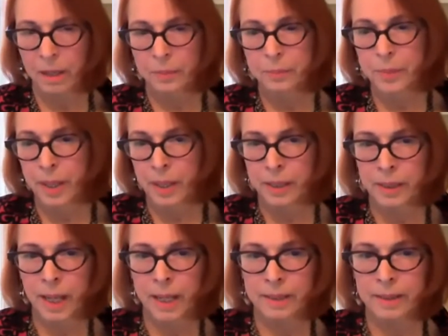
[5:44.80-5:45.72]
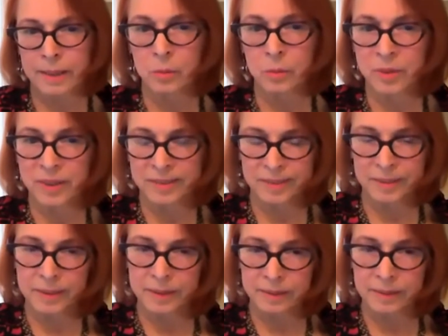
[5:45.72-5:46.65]
But I think with the
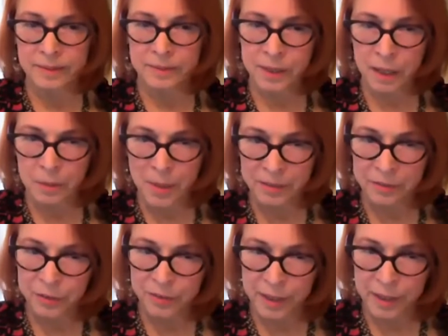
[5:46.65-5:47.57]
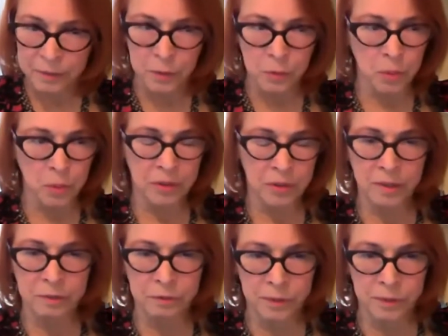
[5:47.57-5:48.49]
studies that have come out of Stanford, where
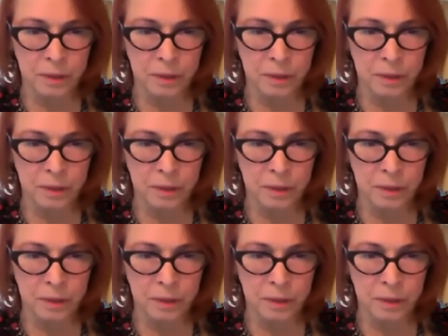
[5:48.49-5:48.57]
they've